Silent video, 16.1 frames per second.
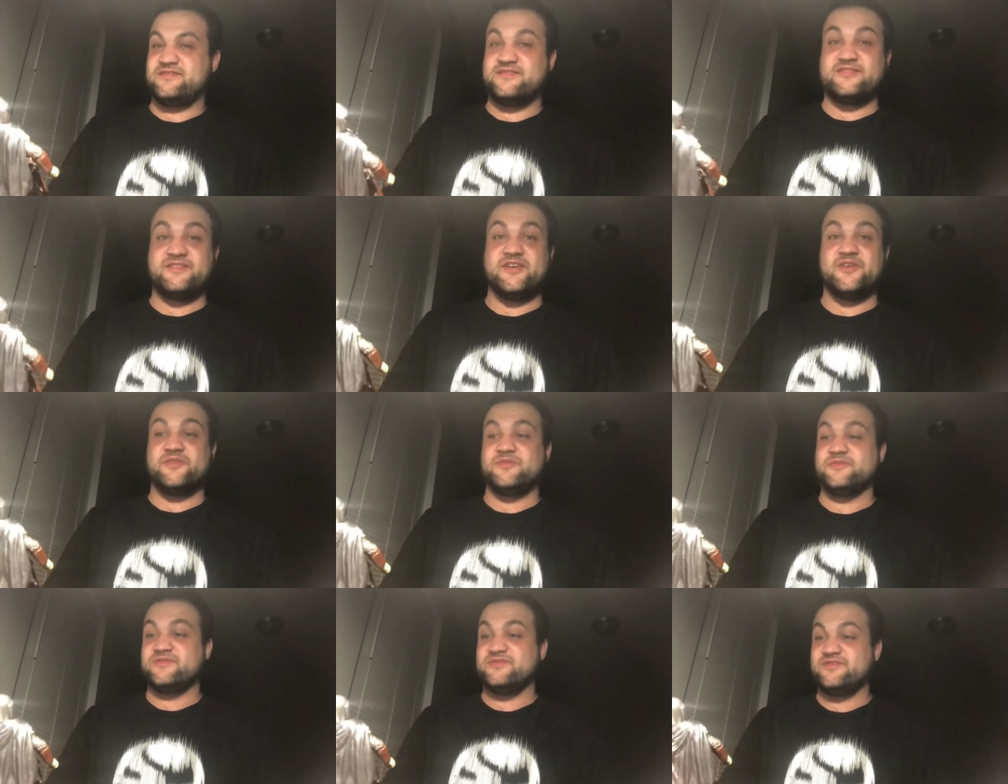
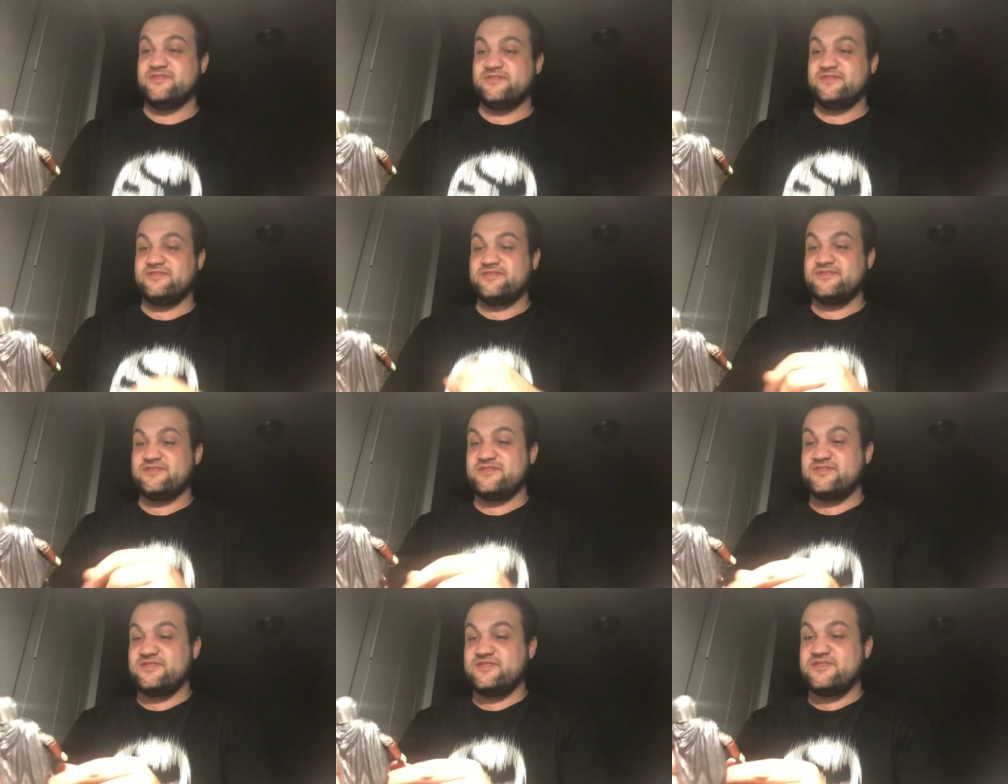dude,
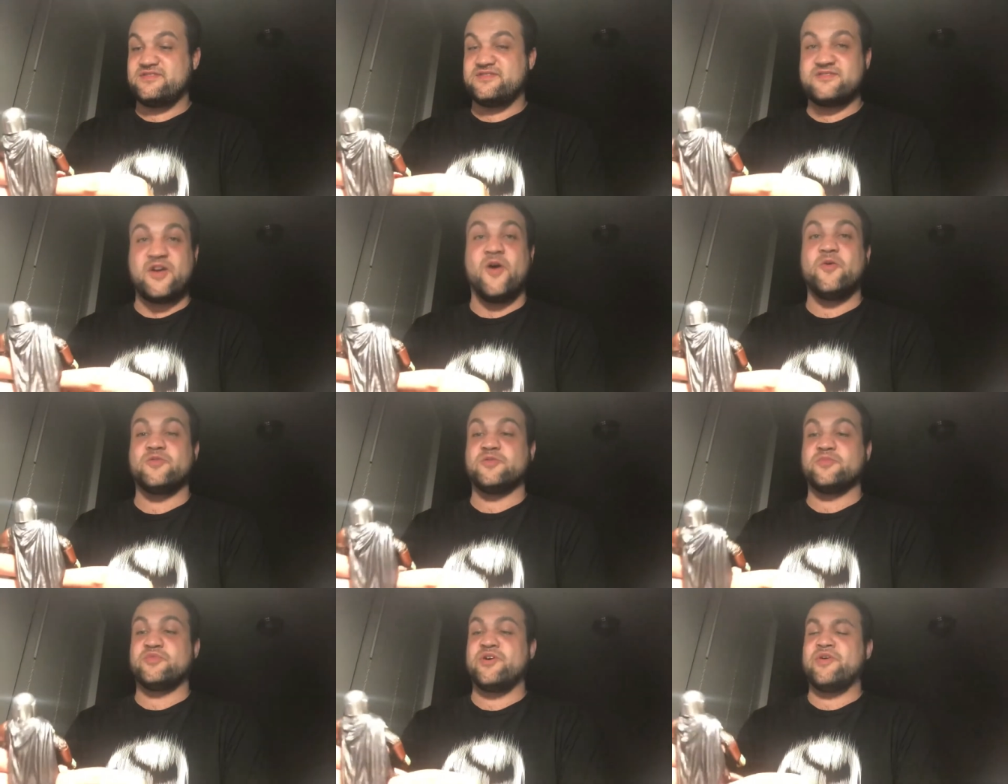it's
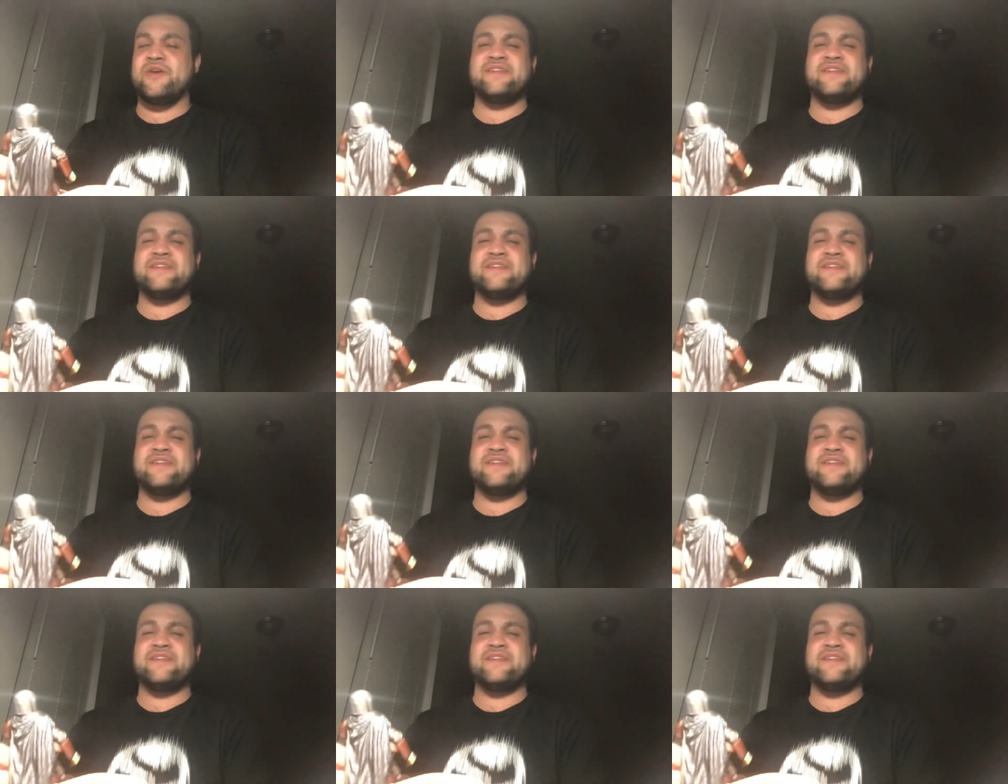total bro.